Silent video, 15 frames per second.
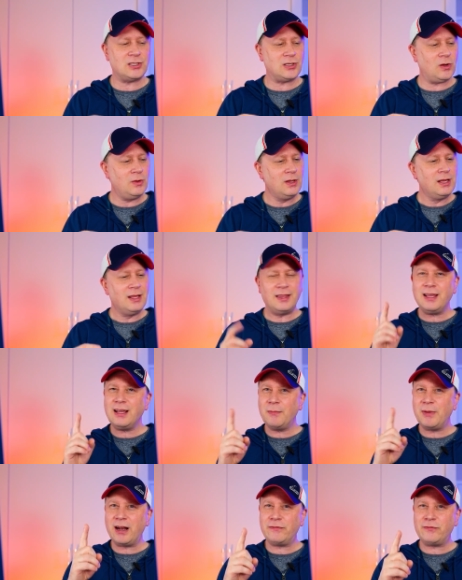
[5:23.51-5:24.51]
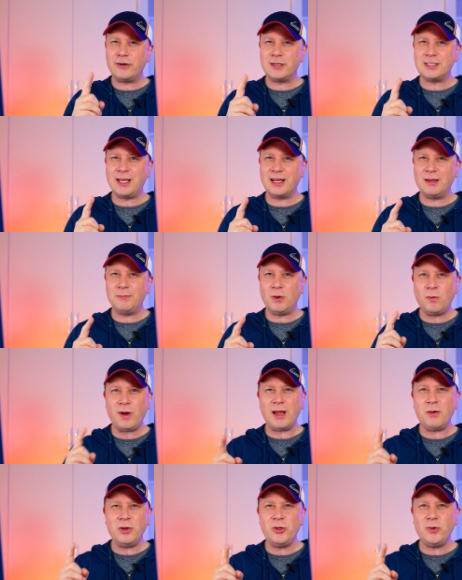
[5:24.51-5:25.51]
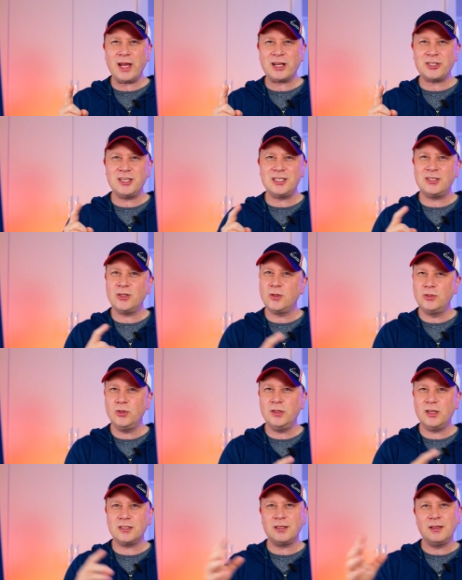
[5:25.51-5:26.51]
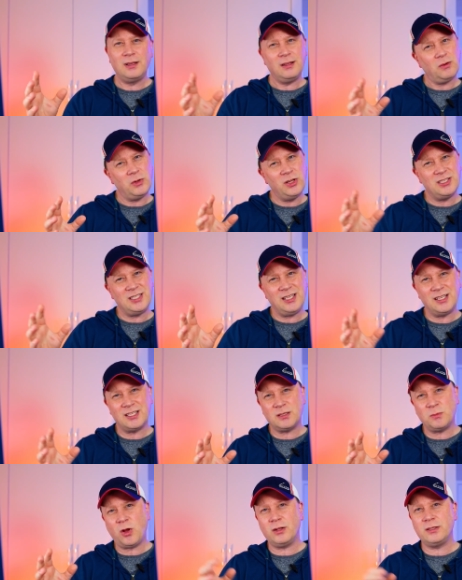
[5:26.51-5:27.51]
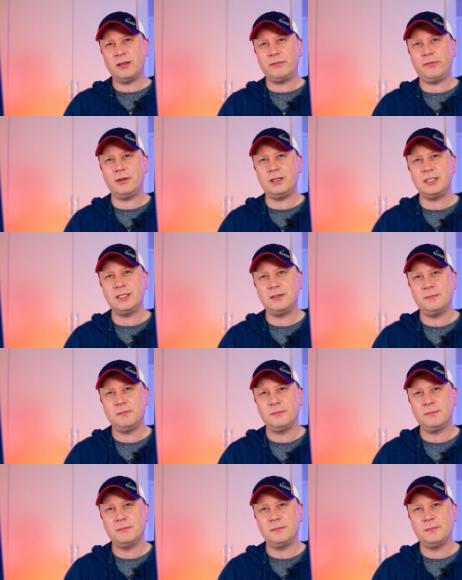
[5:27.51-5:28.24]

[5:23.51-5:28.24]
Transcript: So think about it for a second, but why would you actually still do this when you see the small difference?